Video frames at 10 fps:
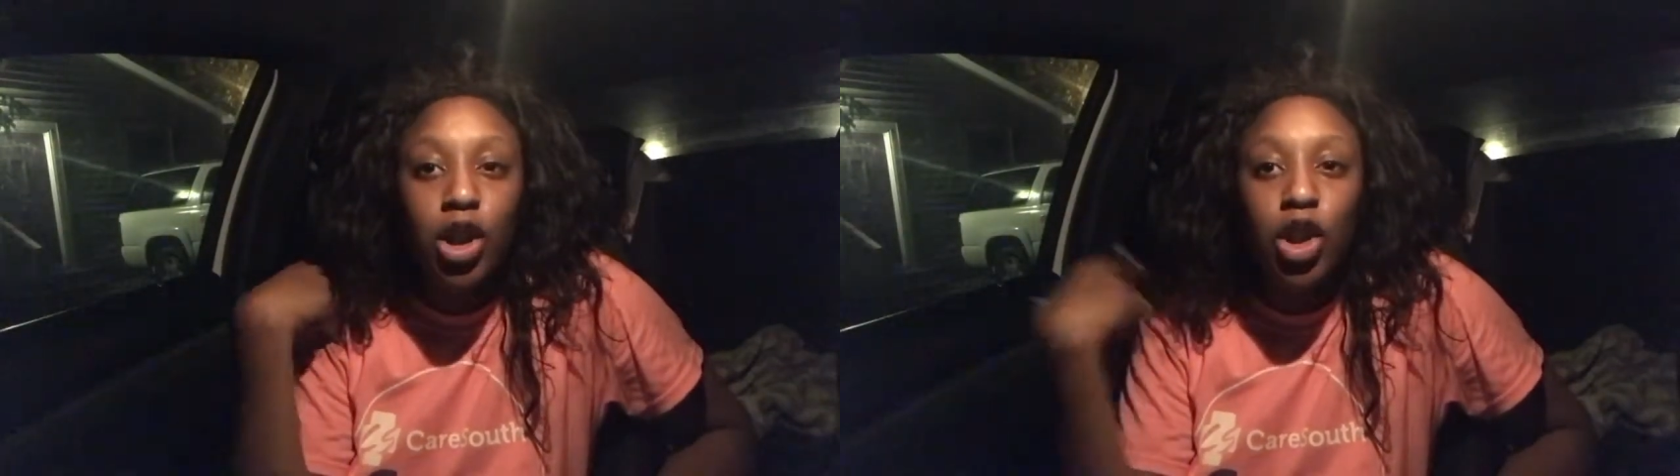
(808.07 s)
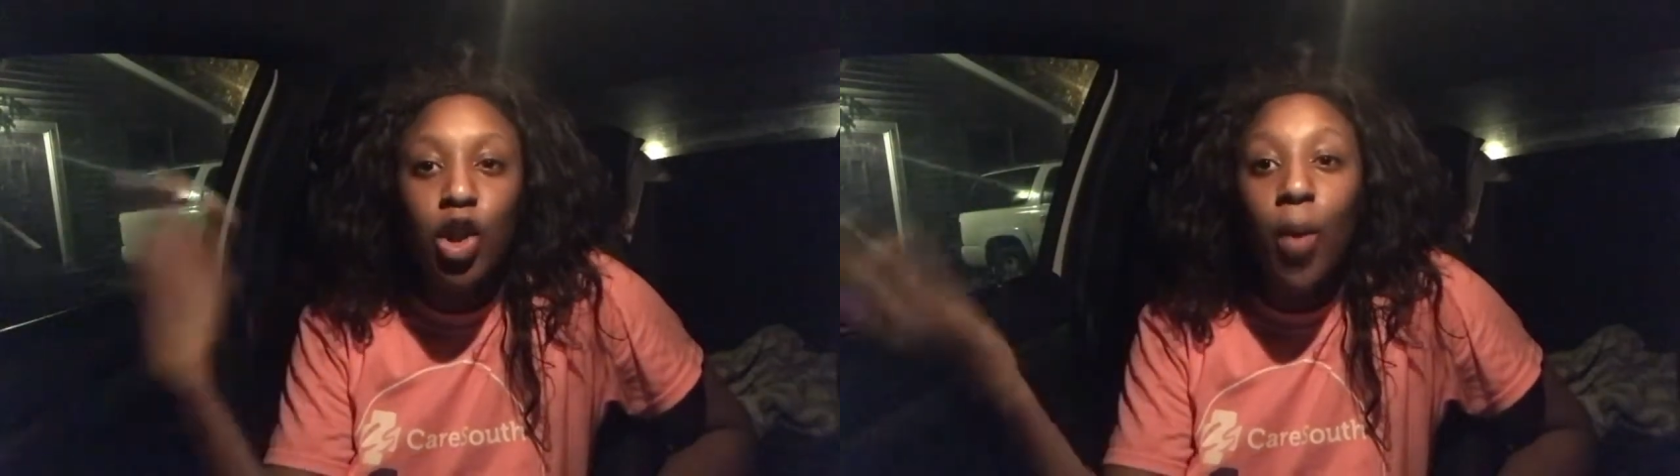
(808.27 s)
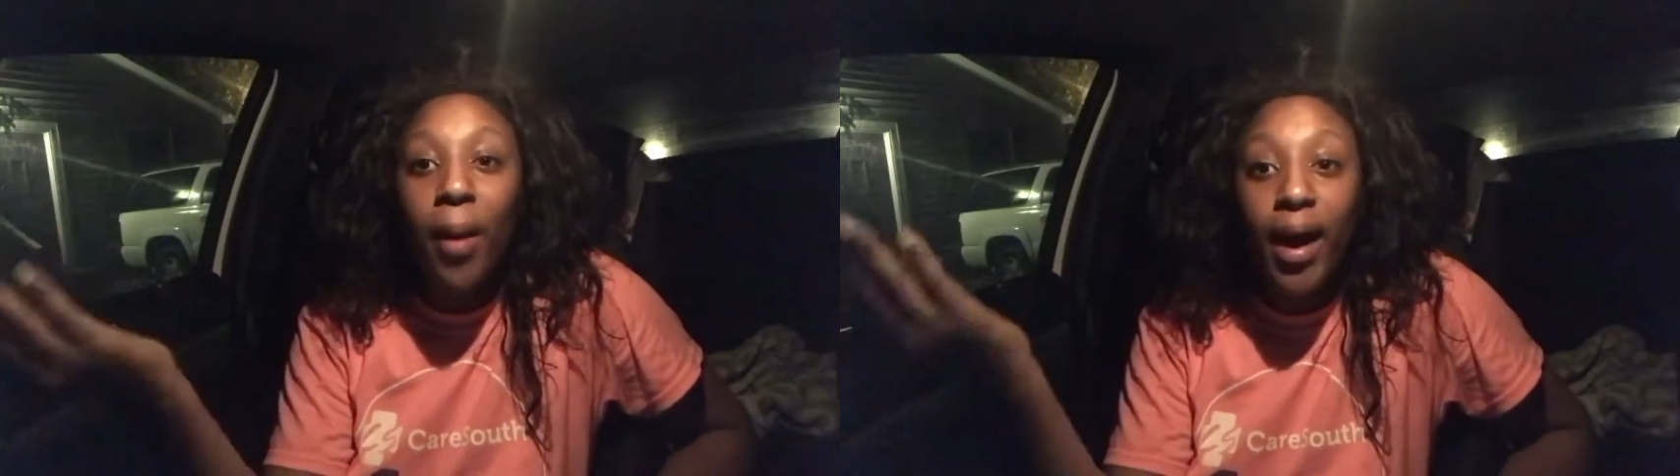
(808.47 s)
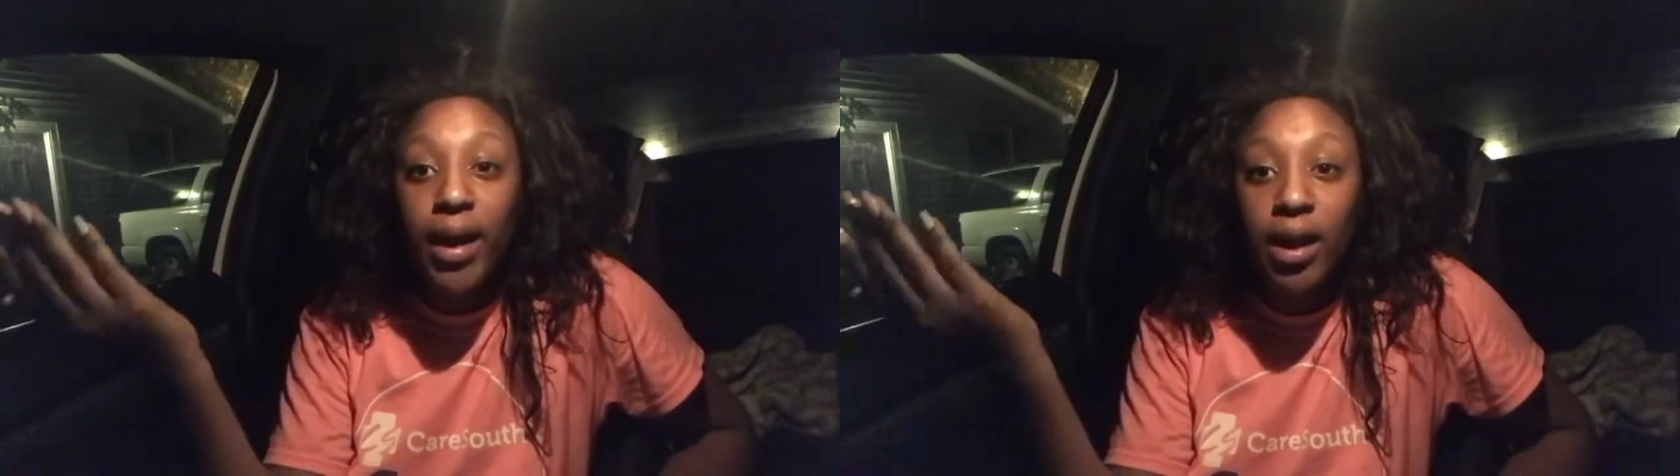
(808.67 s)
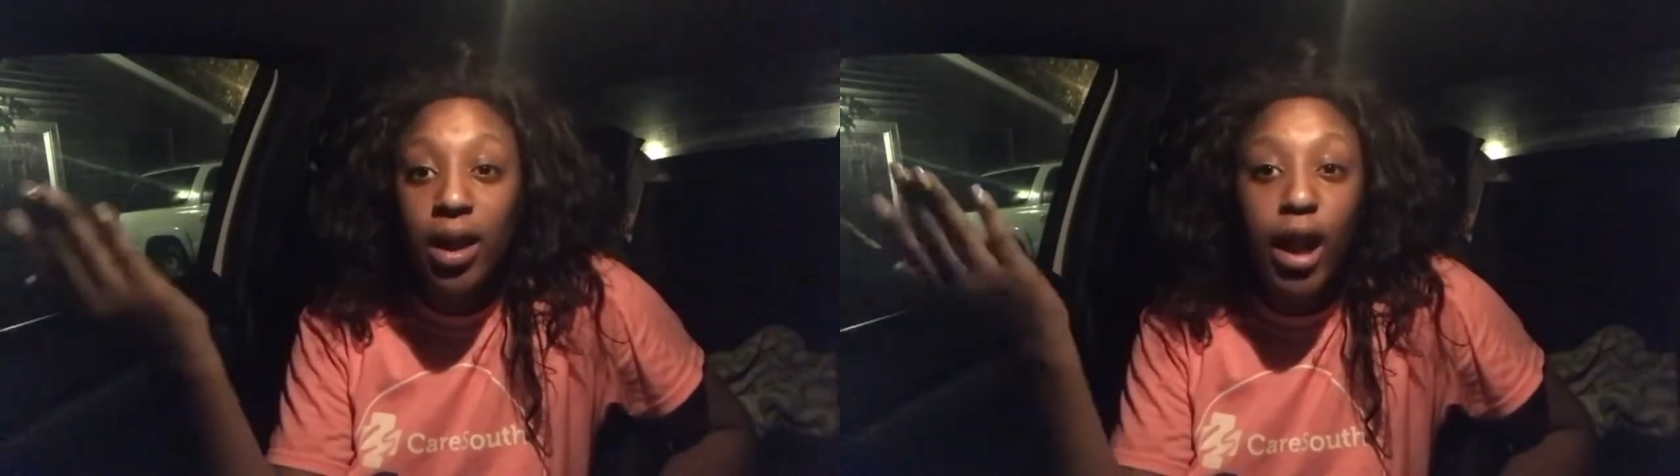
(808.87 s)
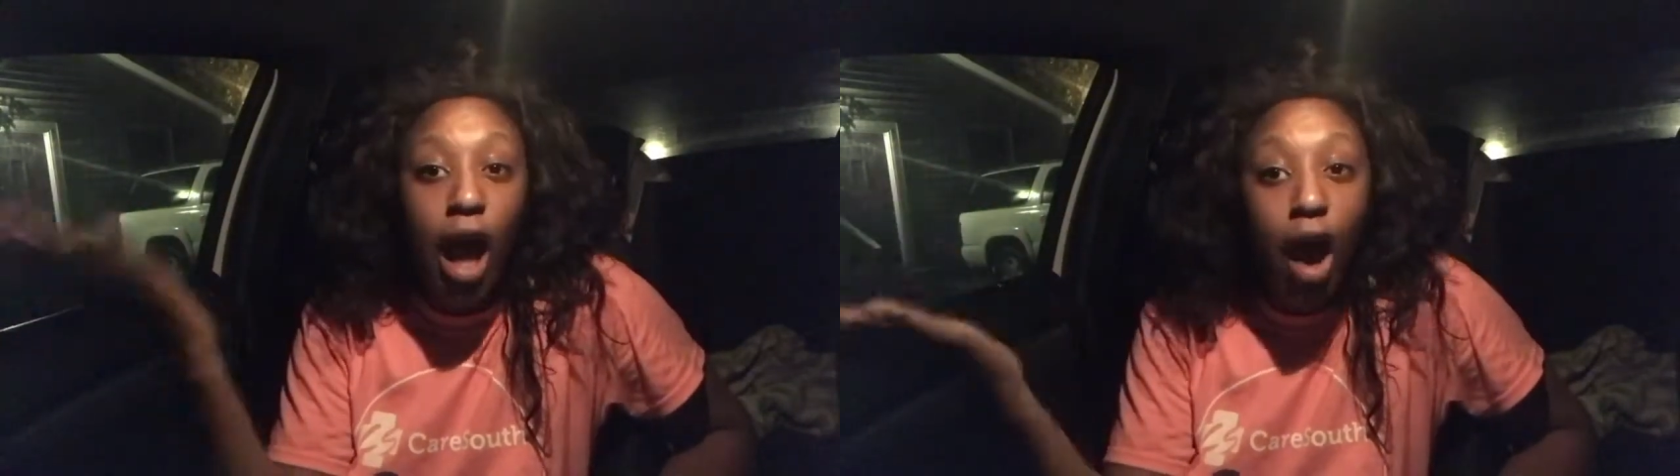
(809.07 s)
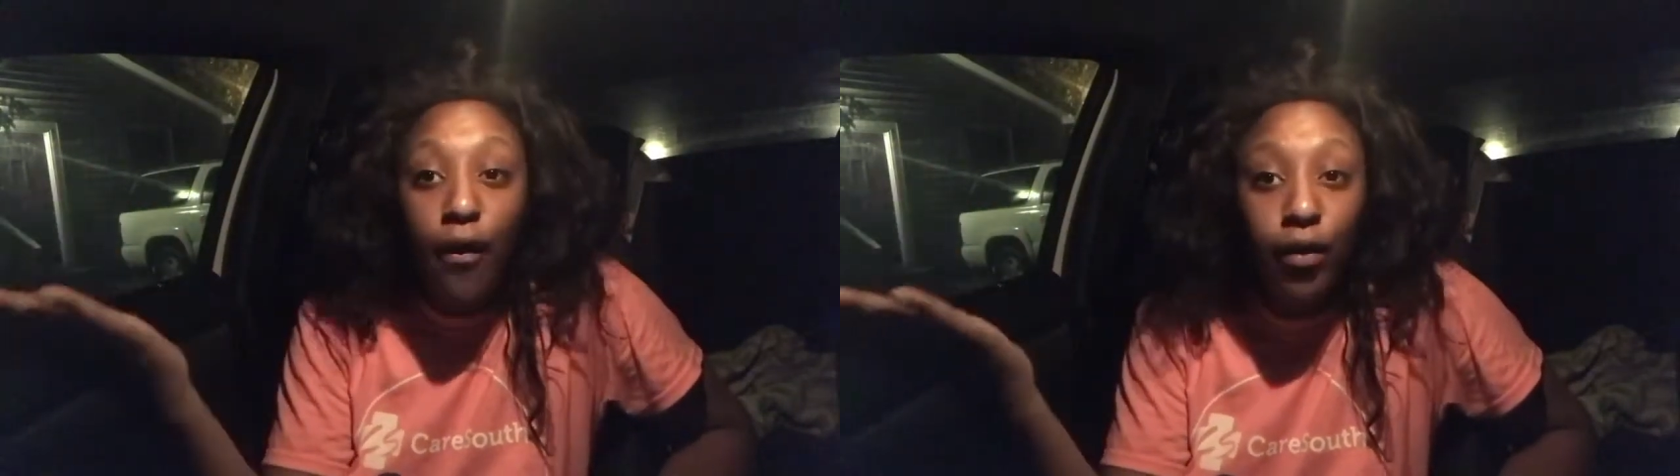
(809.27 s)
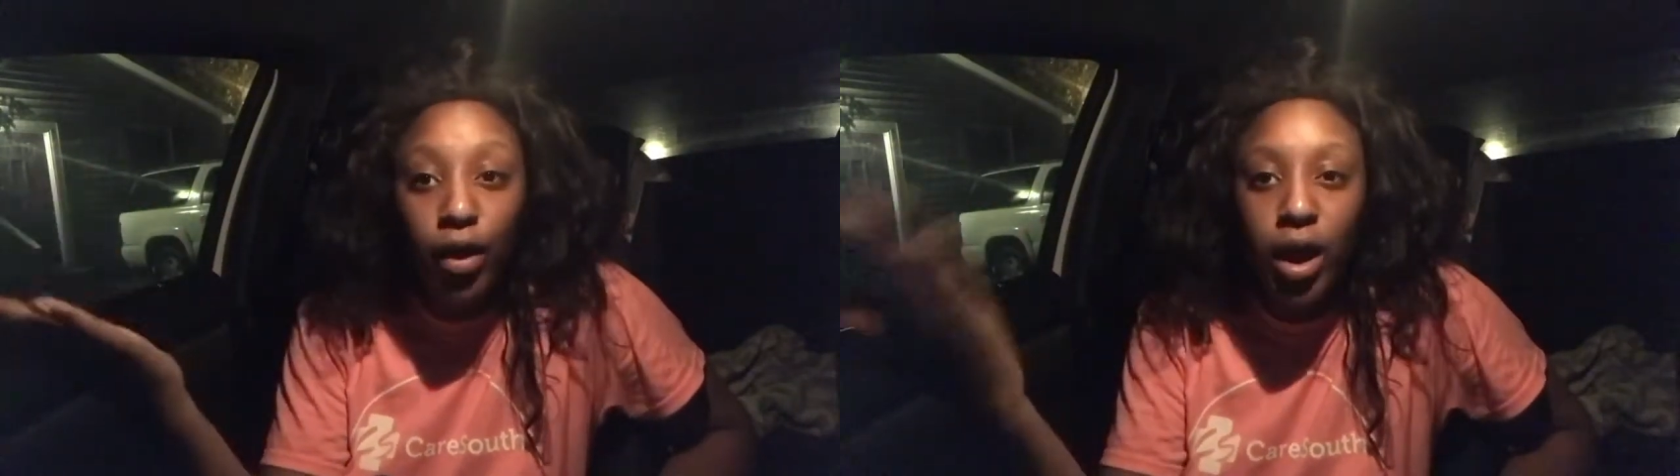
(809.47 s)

Nobody could ever